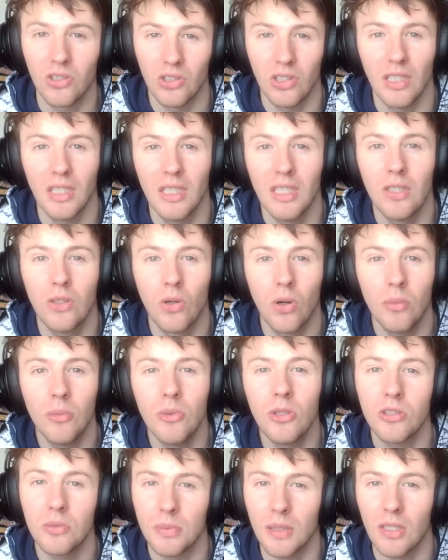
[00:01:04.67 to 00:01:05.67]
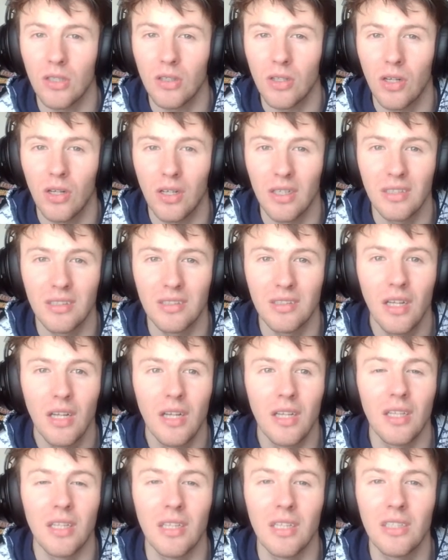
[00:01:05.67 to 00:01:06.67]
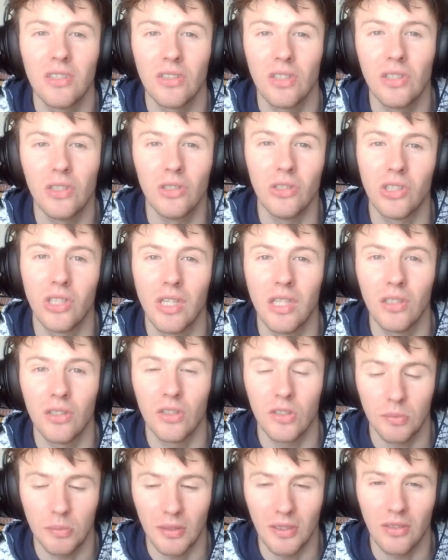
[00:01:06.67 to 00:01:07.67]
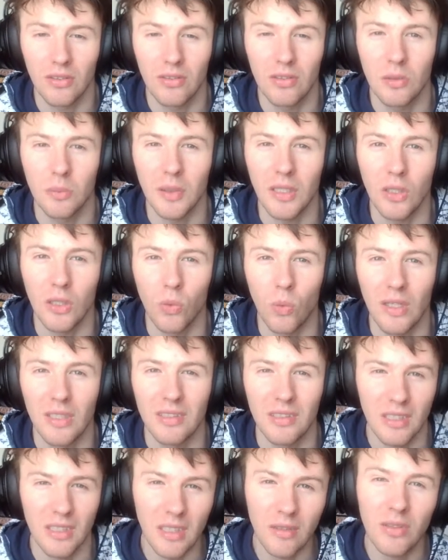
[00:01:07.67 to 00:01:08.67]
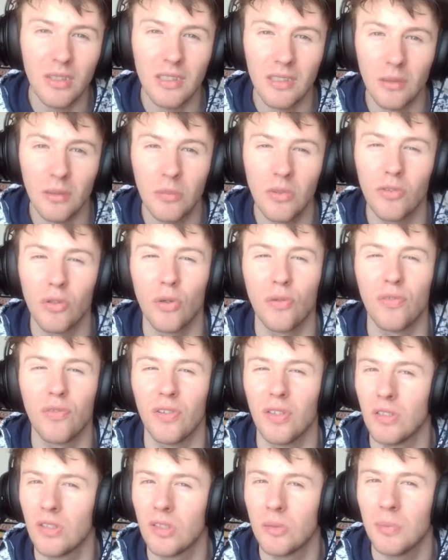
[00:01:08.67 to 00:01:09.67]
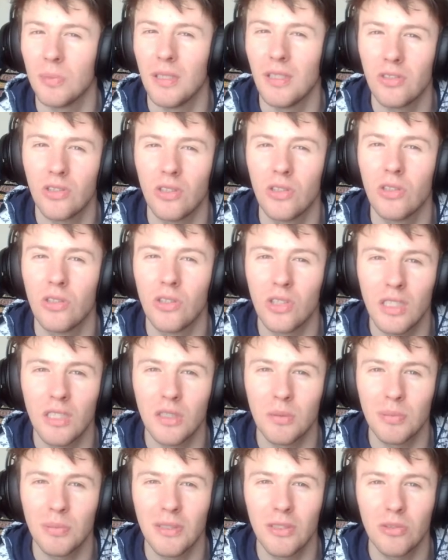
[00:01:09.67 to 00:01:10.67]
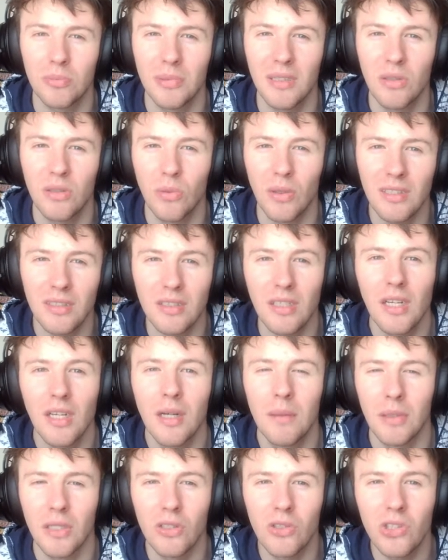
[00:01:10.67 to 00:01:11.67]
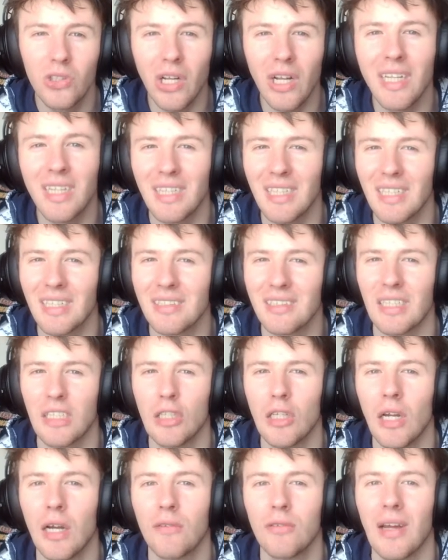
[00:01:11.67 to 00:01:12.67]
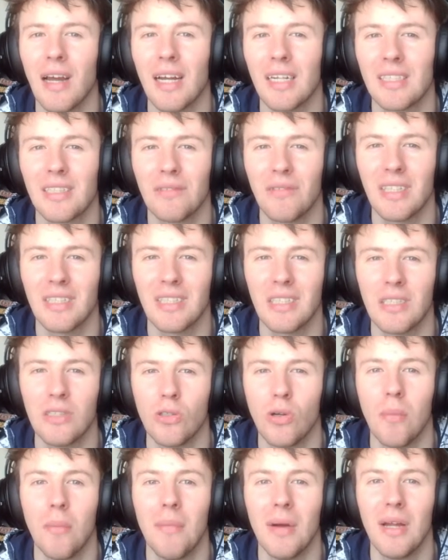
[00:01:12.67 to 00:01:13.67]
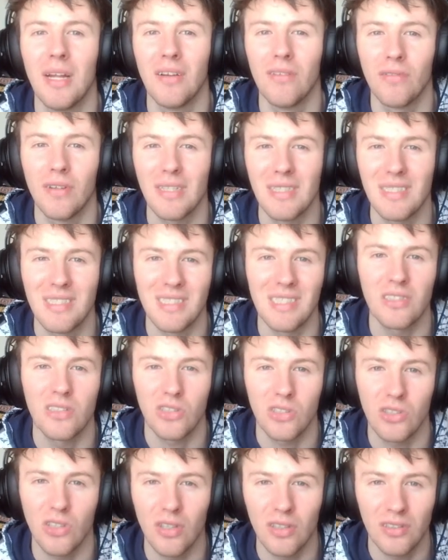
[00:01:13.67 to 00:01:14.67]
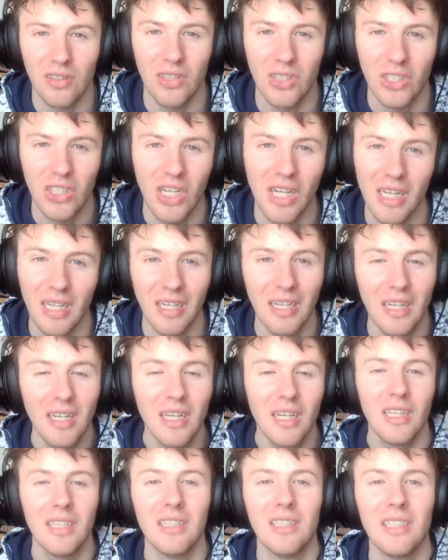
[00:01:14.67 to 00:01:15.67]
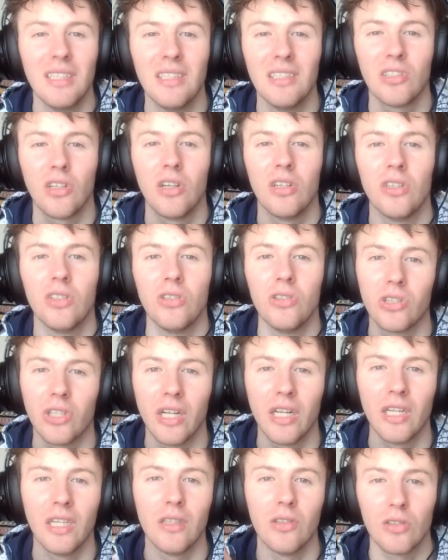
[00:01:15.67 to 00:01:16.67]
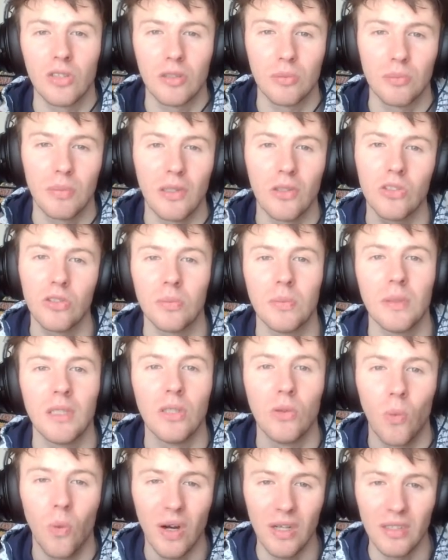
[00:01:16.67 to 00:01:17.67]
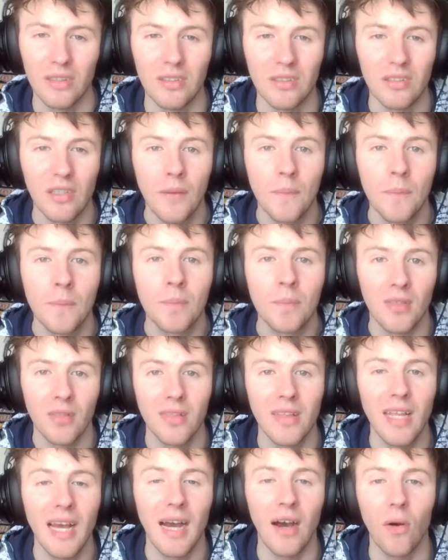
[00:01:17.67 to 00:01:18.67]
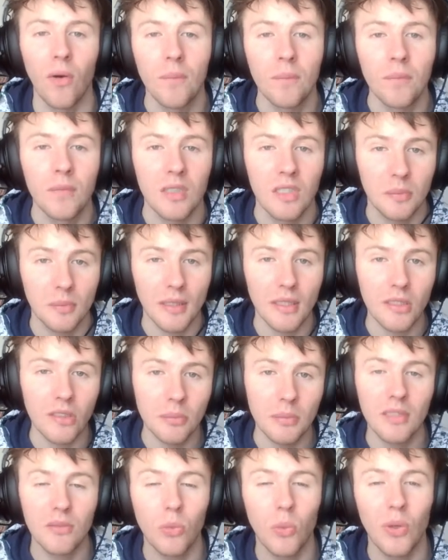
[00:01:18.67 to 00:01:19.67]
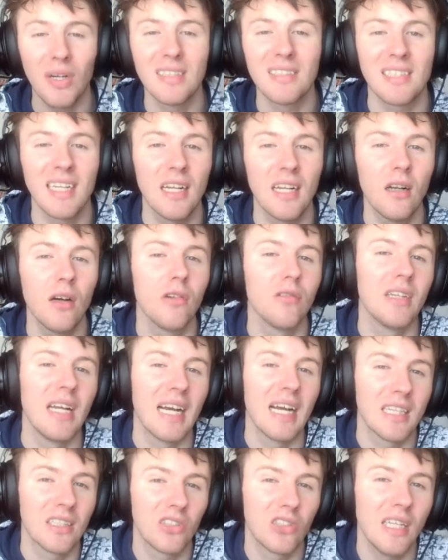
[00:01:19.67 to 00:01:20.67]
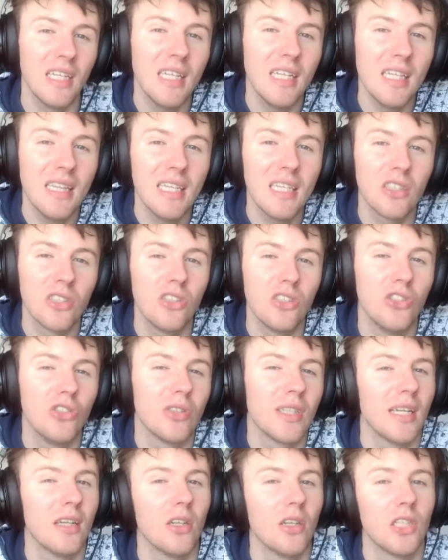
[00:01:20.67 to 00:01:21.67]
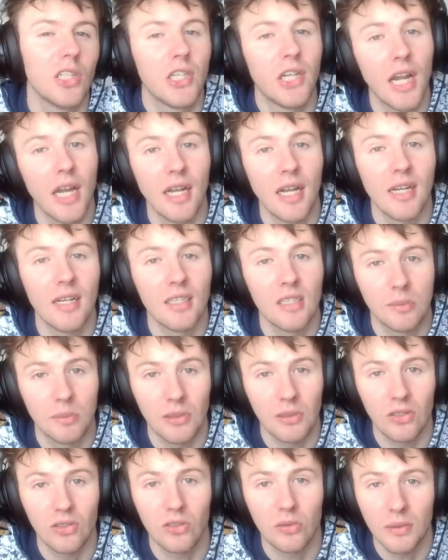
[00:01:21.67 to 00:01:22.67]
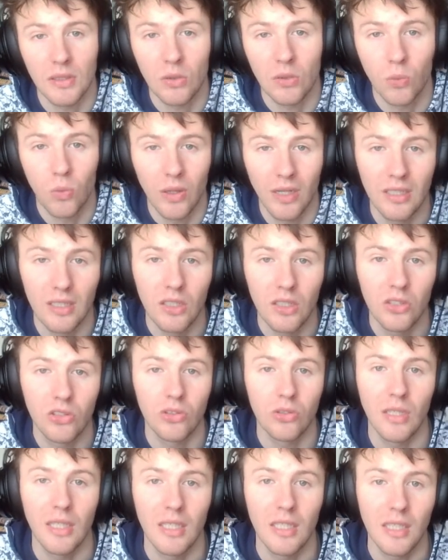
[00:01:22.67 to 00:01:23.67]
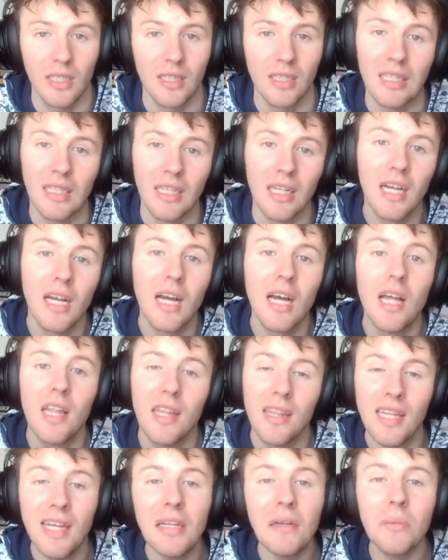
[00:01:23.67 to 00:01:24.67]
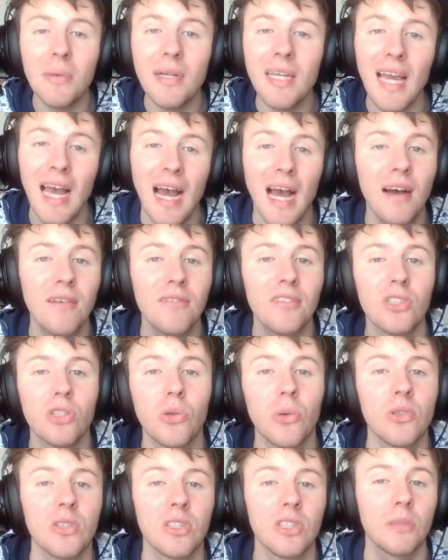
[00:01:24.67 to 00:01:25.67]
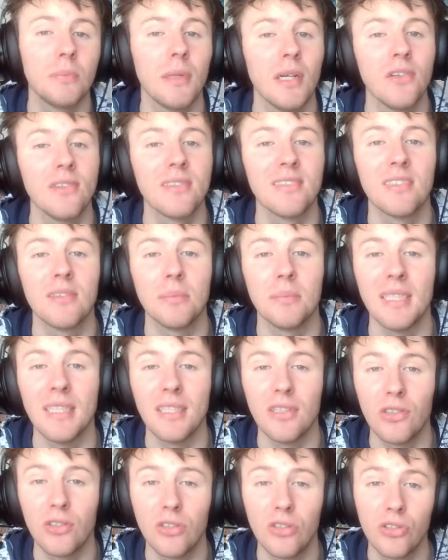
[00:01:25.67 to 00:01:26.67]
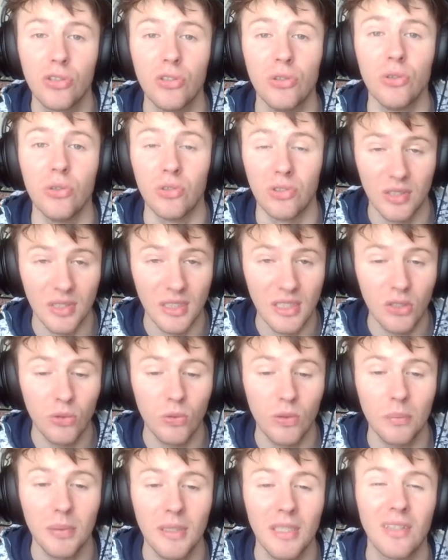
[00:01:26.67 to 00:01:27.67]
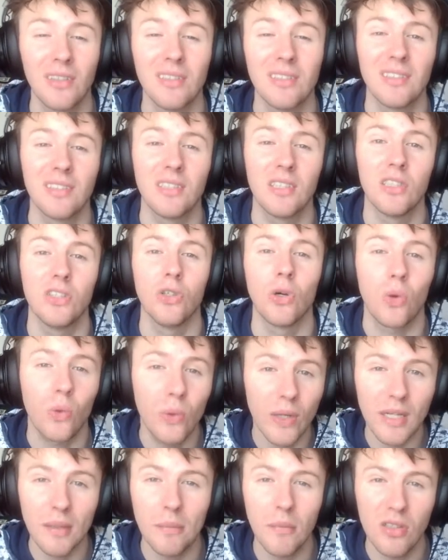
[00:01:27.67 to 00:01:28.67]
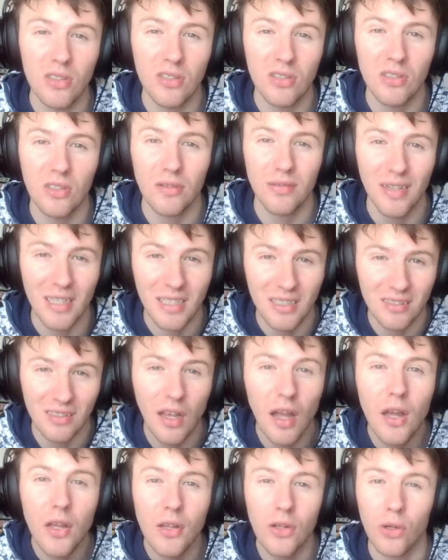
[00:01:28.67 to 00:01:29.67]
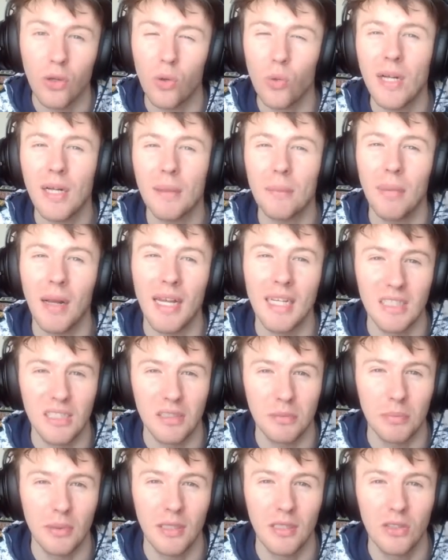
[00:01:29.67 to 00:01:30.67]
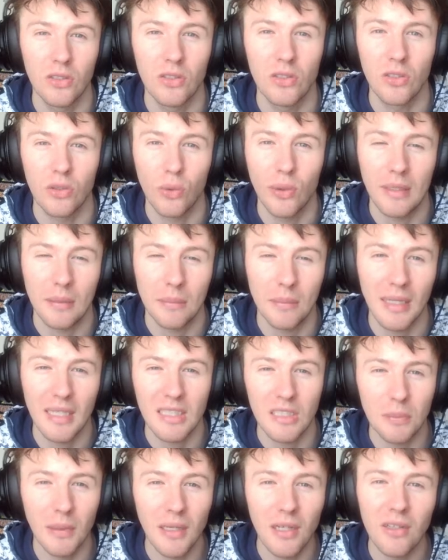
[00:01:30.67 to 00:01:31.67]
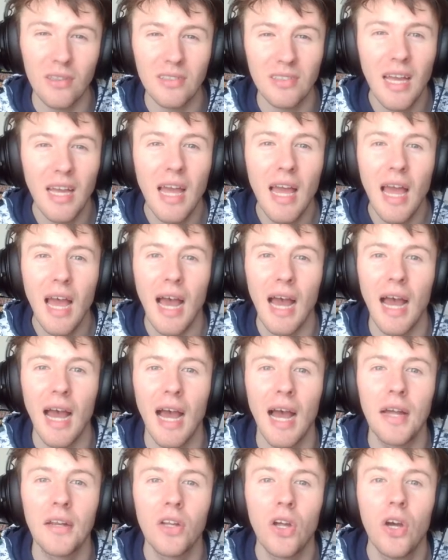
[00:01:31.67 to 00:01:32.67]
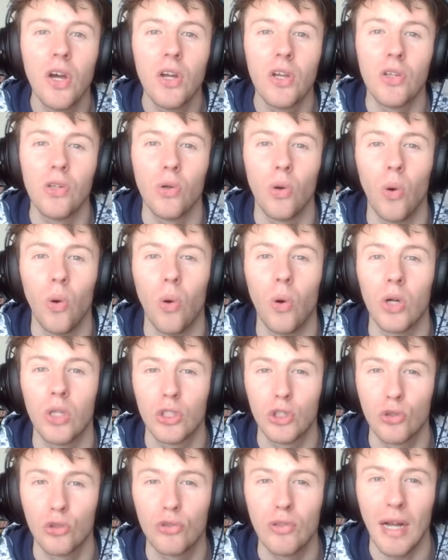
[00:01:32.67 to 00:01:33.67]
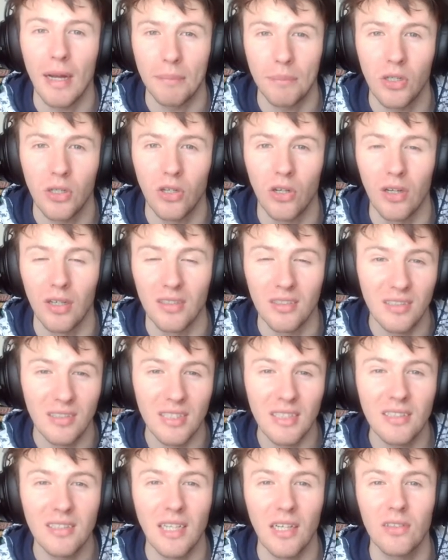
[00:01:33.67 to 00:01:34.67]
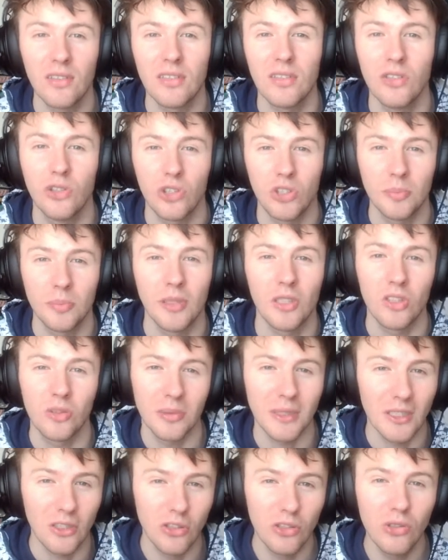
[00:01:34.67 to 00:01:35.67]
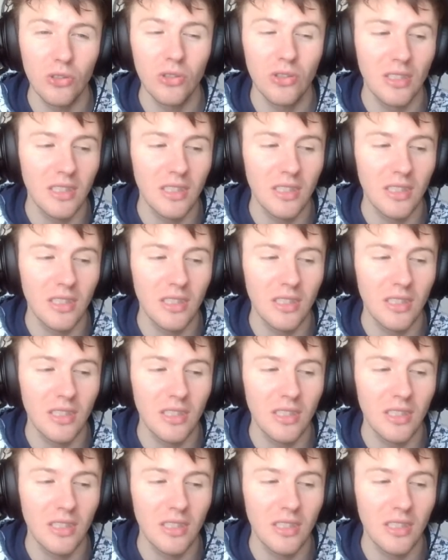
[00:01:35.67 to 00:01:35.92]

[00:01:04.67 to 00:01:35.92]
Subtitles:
So any normal spell cards, these are usually your spell speed ones. Even some of your field spells are usually spell speed ones, but usually things that you have to activate in your main phase that start a chain. These are usually your spell speed ones. Now, spell speed 1s cannot react to anything because you cannot chain a spell speed 1 to anything. Then we have your spell speed 2s. These would be considered your quick monster effects, your quick play spells, and your trap cards. These count as your spell speed 2.